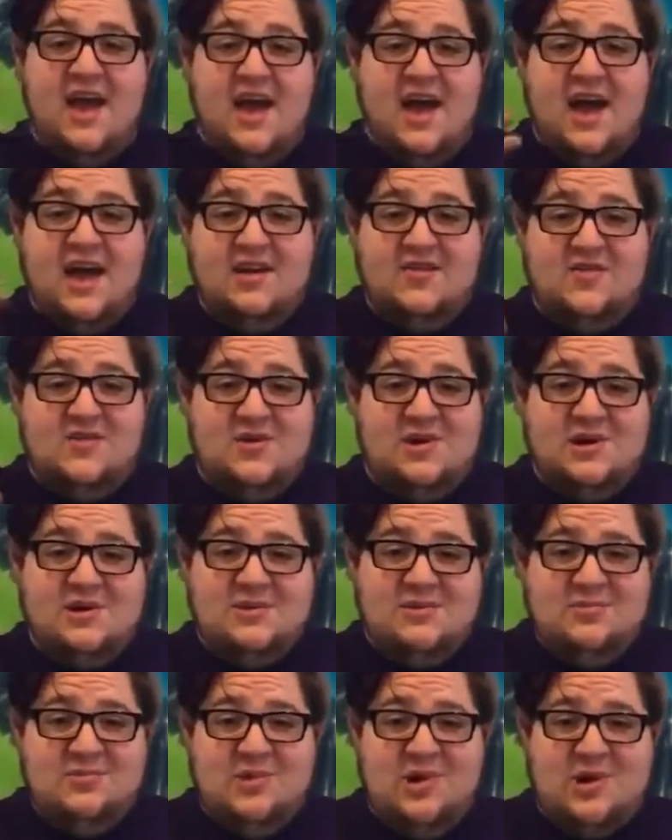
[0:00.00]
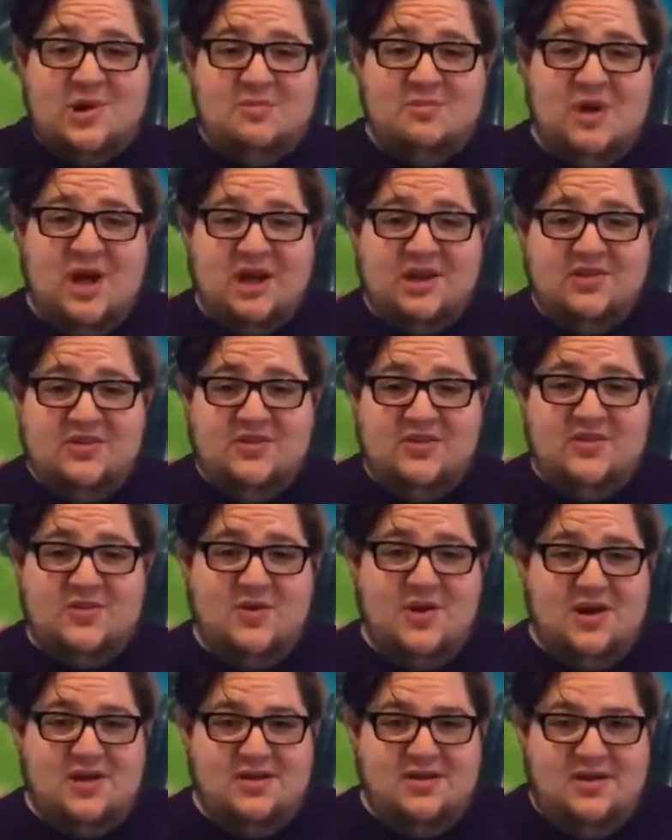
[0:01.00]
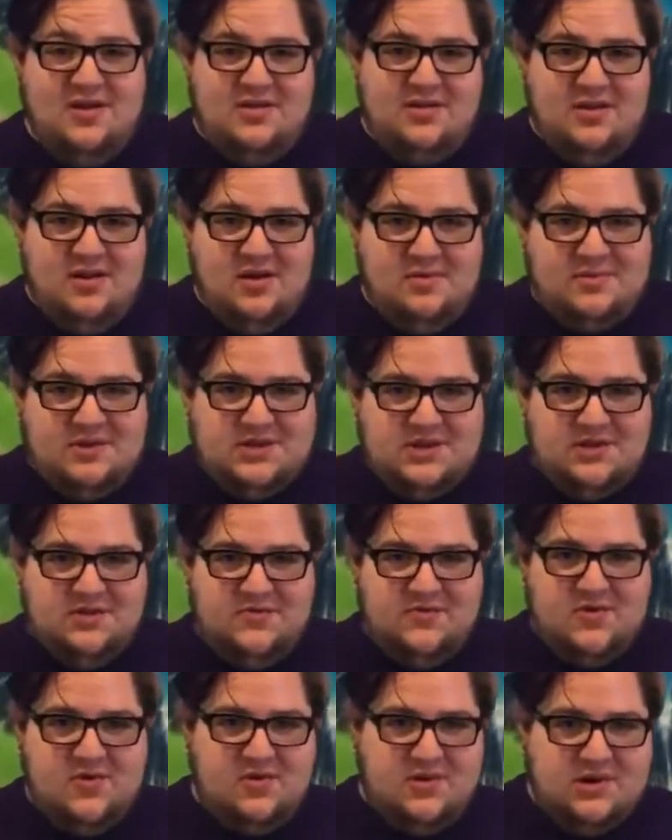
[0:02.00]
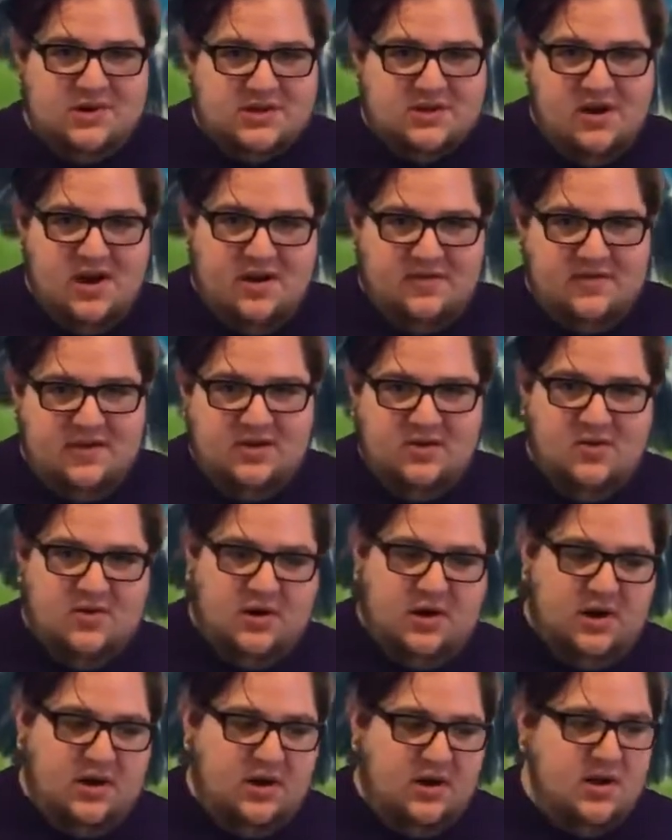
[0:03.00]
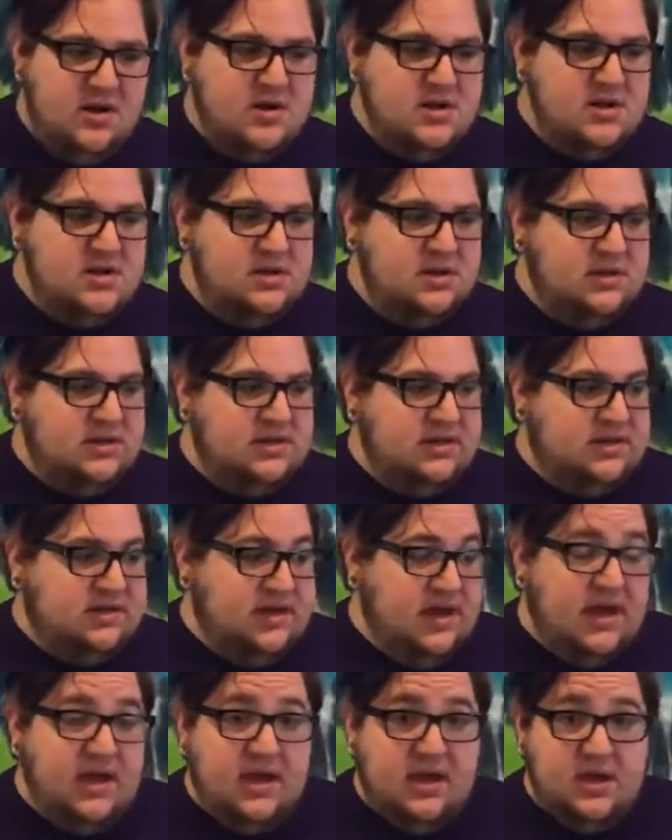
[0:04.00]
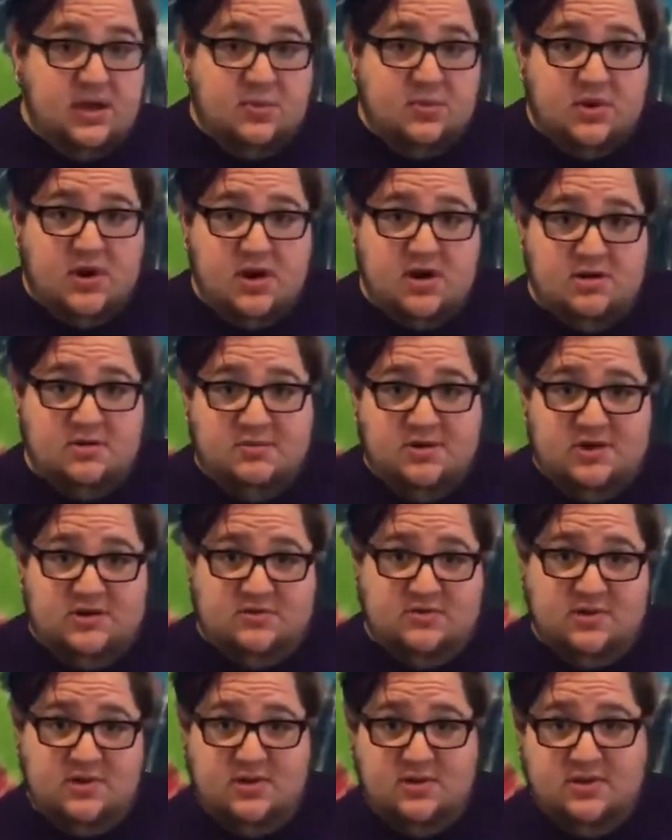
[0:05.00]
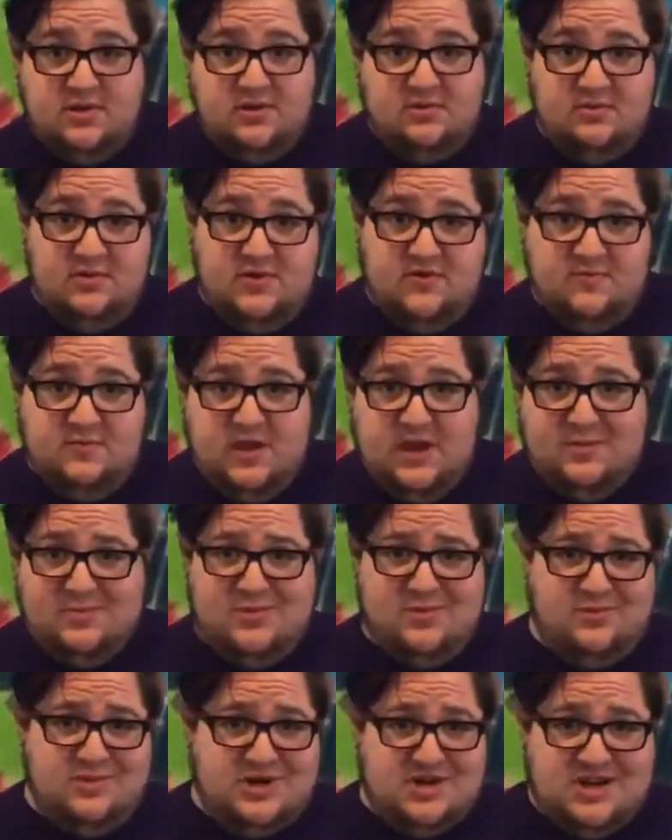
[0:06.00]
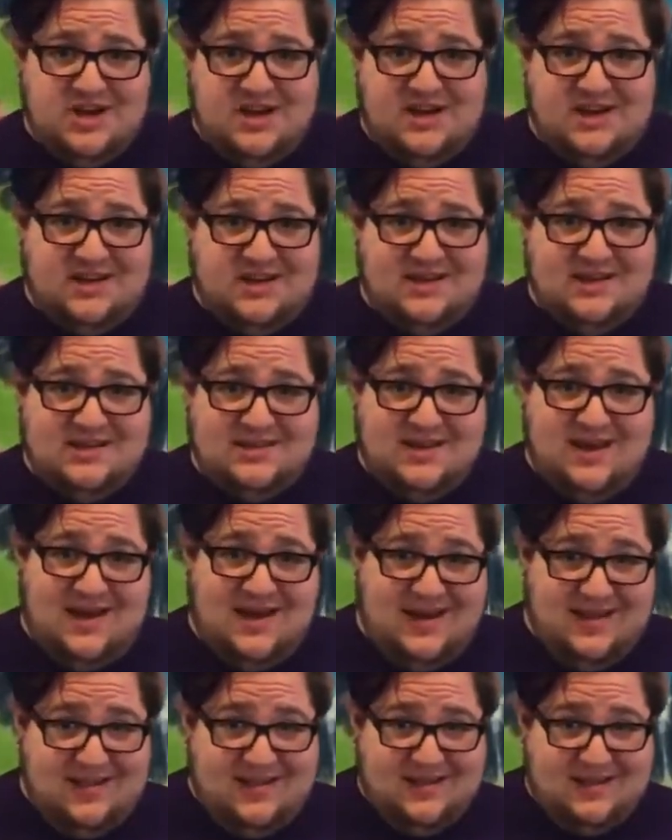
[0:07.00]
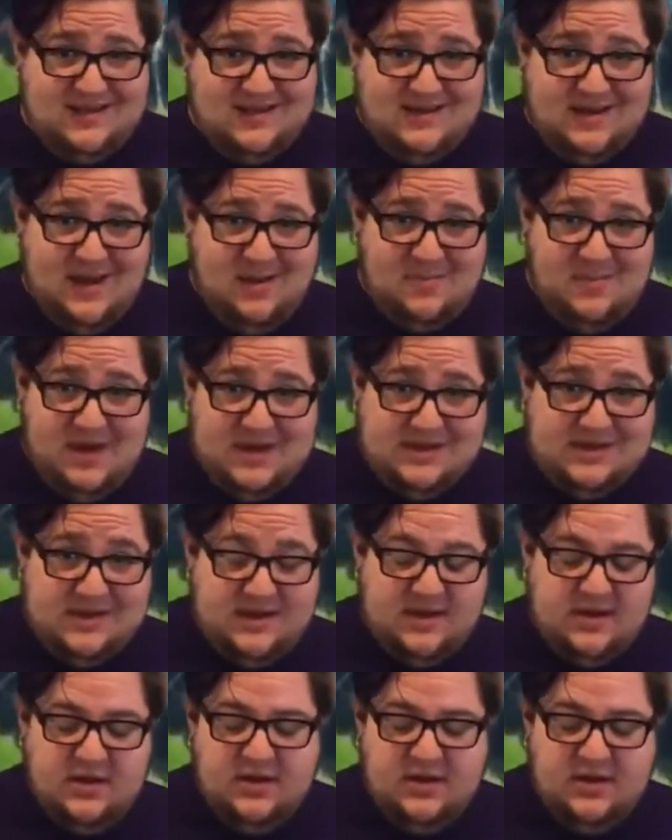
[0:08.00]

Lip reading: Hi everyone, welcome back to another episode of Corey's Crafting Corner. Today we're going to be doing a little bit of paper mache because I like to get messy.